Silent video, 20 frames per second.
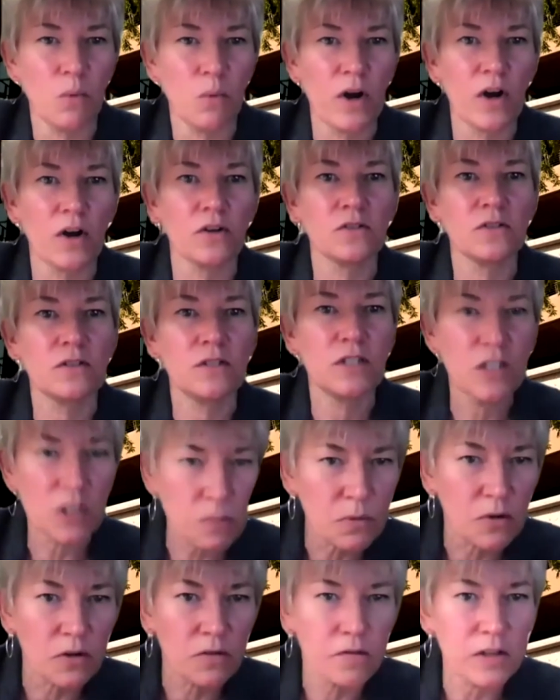where
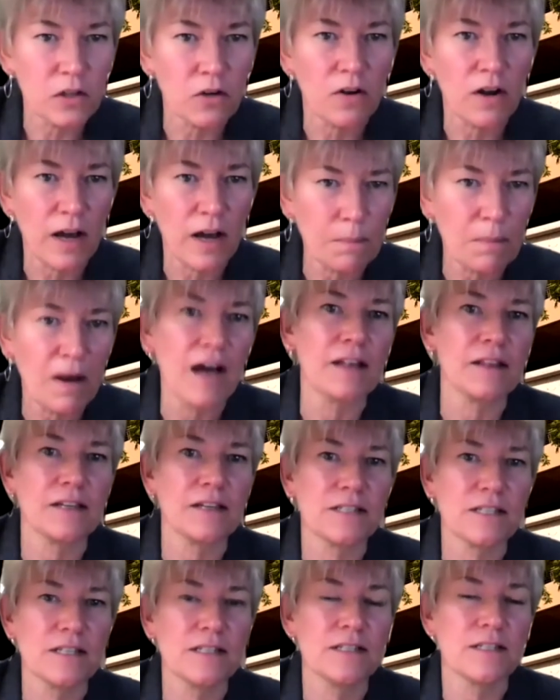disproving your
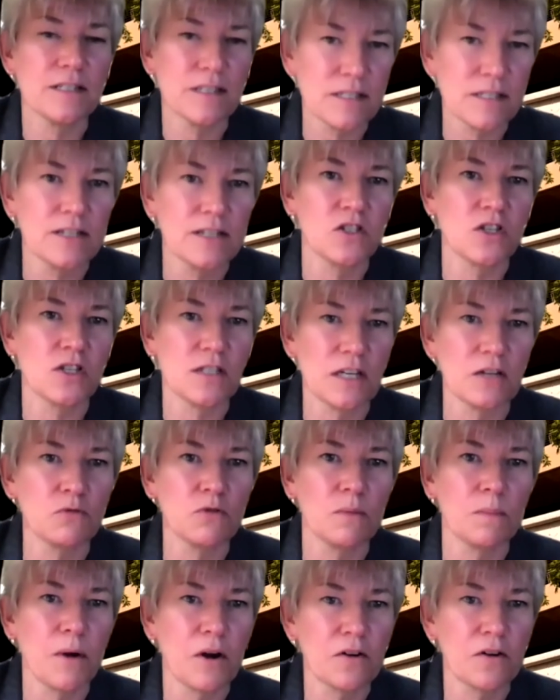hypothesis is such a
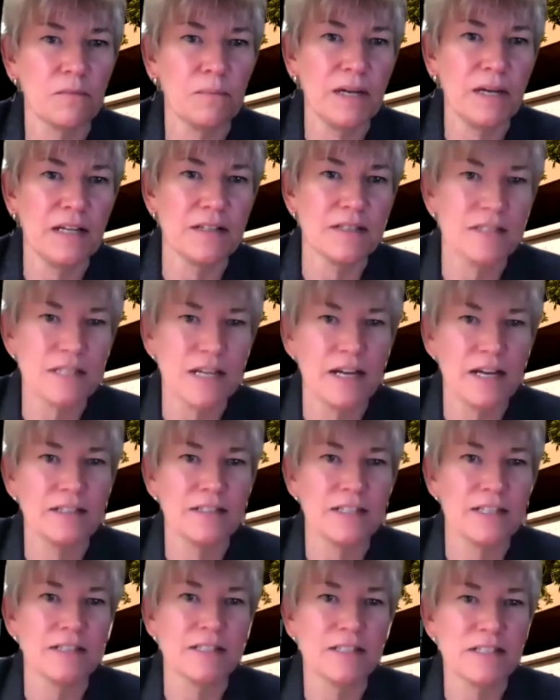central part of being a
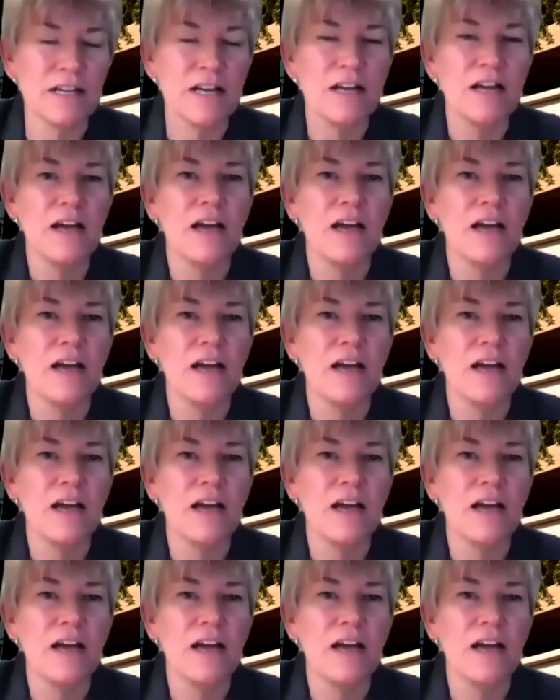scientist.